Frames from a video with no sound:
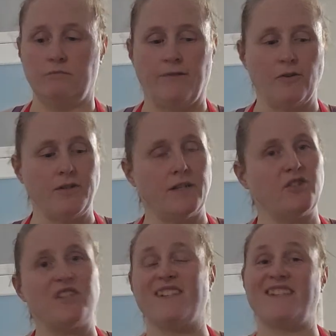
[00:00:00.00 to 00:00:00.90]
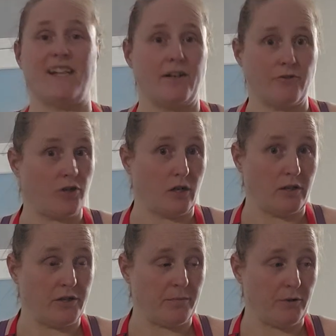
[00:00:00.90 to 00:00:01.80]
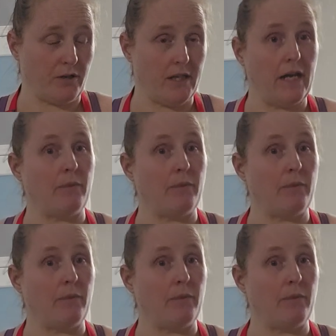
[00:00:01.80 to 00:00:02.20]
first, it's just a standard chocolate chip cookie.